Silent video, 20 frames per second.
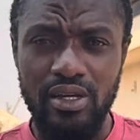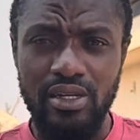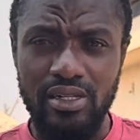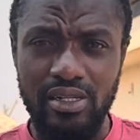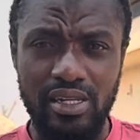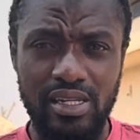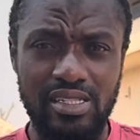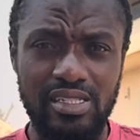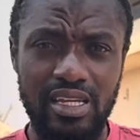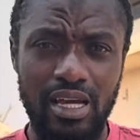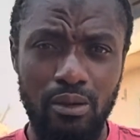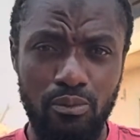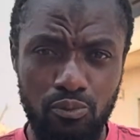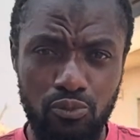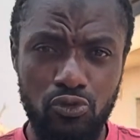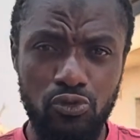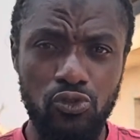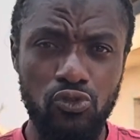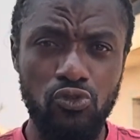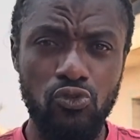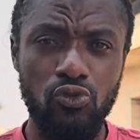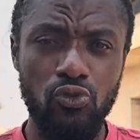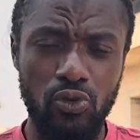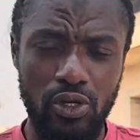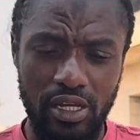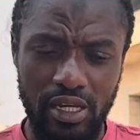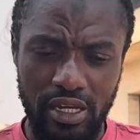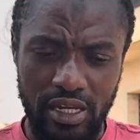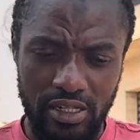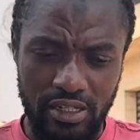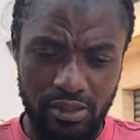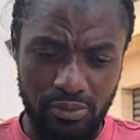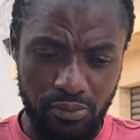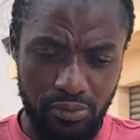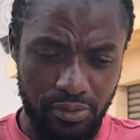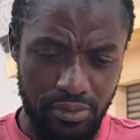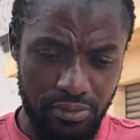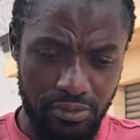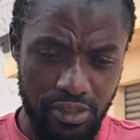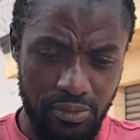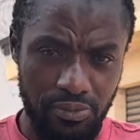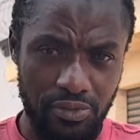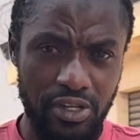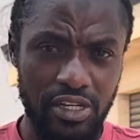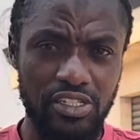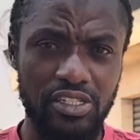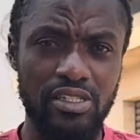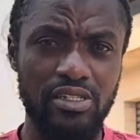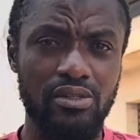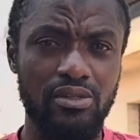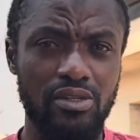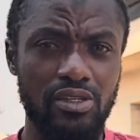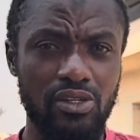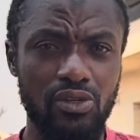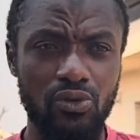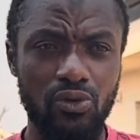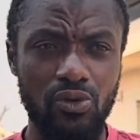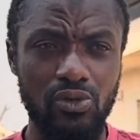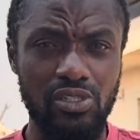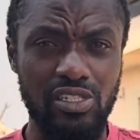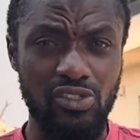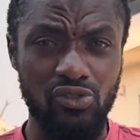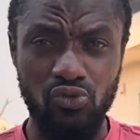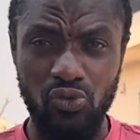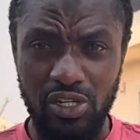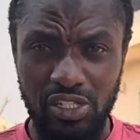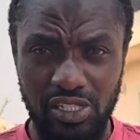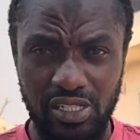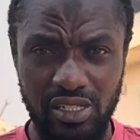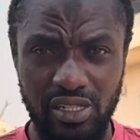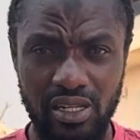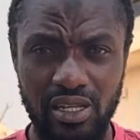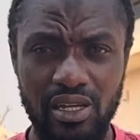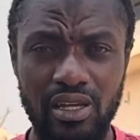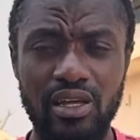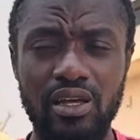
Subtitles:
This can put you in a depression situation,